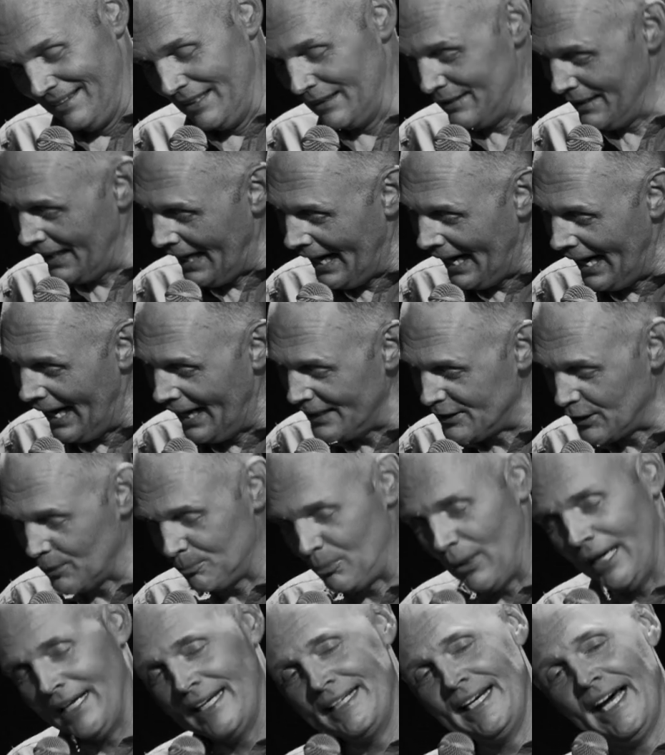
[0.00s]
you land, you
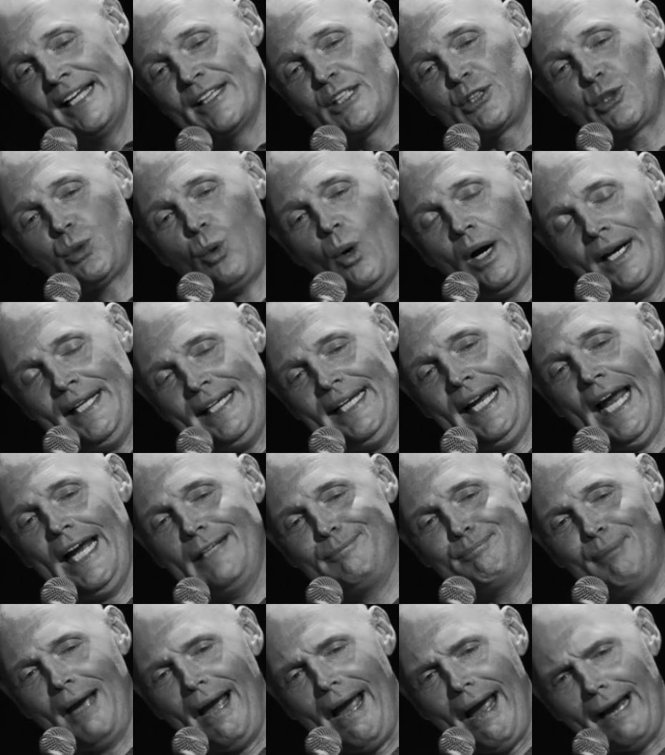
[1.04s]
bring another
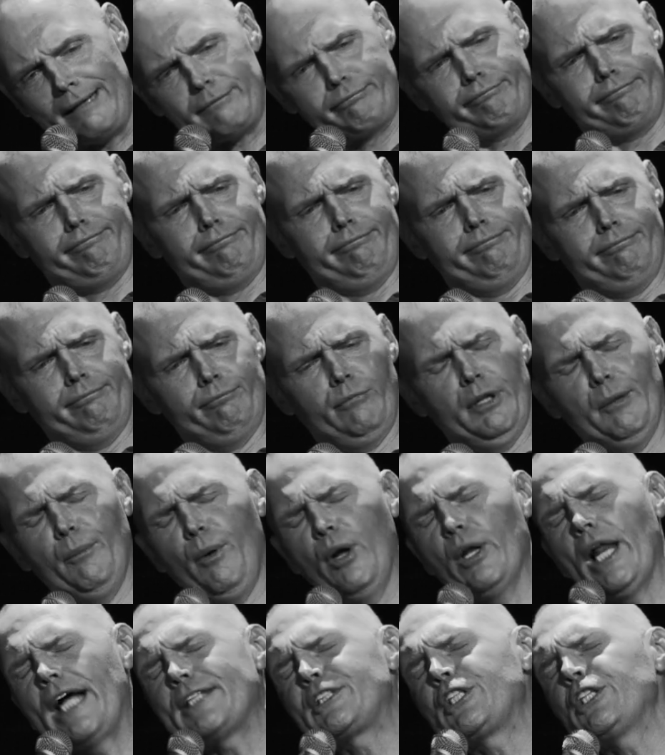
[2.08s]
28 back. We'll
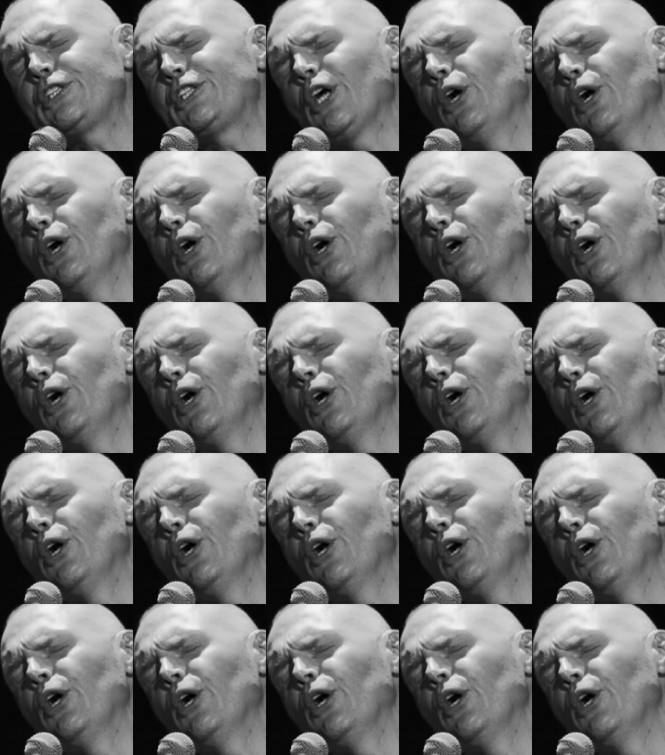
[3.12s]
let you